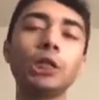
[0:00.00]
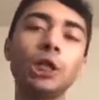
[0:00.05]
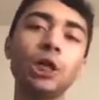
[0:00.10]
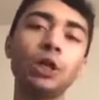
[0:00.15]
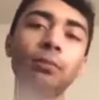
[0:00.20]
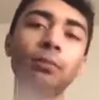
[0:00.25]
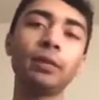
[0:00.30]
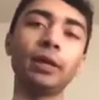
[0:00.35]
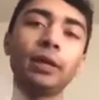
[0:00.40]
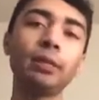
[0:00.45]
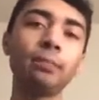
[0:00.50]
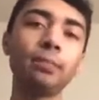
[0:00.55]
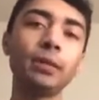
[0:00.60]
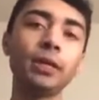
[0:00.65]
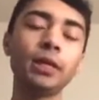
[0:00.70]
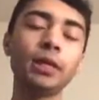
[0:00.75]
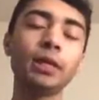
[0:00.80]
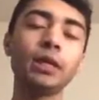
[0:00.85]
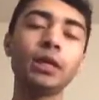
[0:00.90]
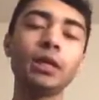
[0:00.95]
Don't mind
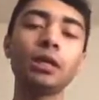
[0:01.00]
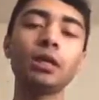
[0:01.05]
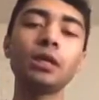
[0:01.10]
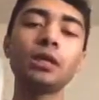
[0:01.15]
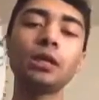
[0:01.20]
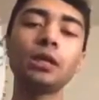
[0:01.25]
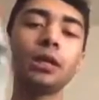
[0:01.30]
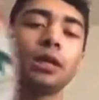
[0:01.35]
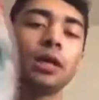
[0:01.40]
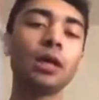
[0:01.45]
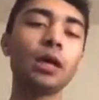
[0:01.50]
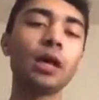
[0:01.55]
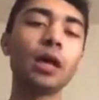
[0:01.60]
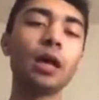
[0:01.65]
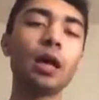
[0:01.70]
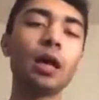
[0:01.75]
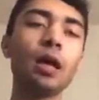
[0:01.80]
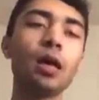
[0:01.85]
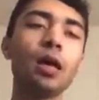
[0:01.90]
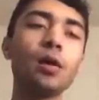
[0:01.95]
me,
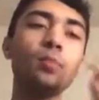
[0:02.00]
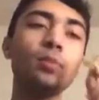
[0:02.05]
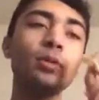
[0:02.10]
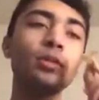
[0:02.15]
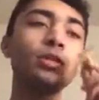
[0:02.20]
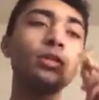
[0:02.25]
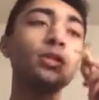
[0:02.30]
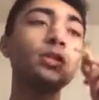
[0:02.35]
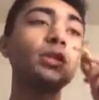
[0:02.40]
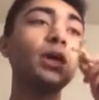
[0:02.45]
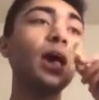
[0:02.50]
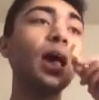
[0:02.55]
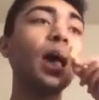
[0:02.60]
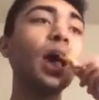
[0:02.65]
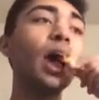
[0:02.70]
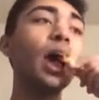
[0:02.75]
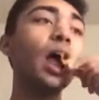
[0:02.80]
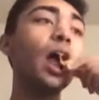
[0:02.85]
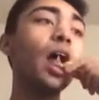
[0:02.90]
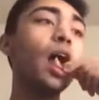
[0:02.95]
a bitch is
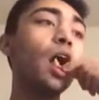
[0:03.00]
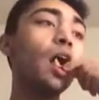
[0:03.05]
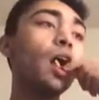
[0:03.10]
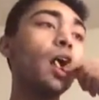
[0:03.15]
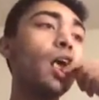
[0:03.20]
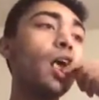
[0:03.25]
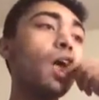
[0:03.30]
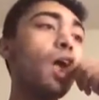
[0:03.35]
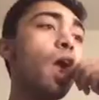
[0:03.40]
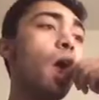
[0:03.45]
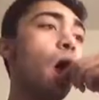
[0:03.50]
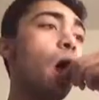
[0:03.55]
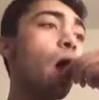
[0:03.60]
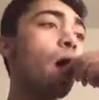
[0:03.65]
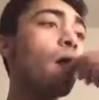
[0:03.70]
hungry